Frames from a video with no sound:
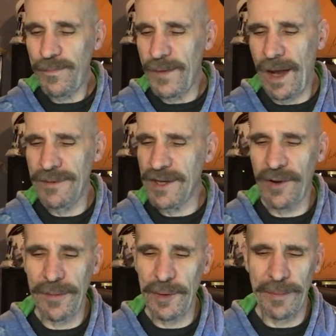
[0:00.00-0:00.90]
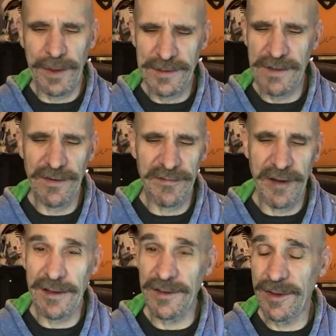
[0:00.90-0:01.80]
I was a criminal, but I was never a
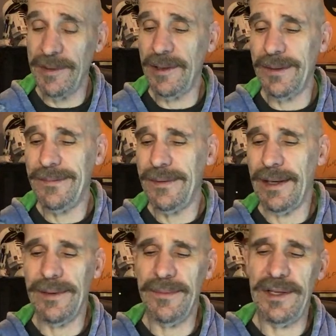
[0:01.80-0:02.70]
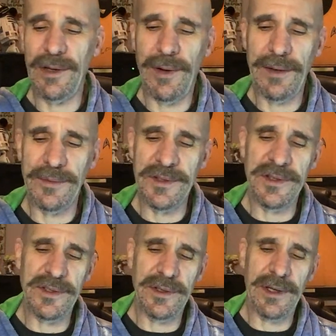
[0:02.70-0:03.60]
violent criminal. I, you know, I
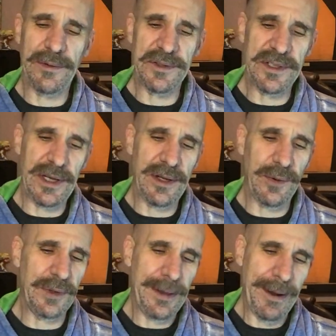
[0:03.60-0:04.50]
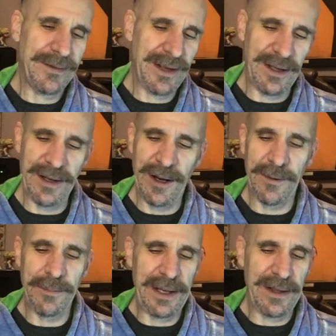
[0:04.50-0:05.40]
was, I was only about taking care
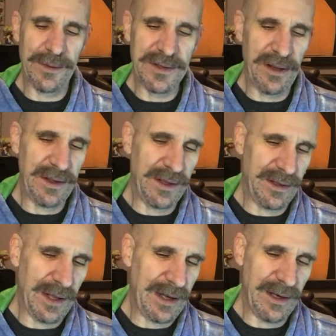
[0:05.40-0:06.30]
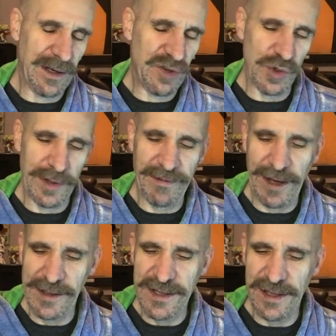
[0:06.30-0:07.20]
of me. There was nothing, I didn't enjoy violence.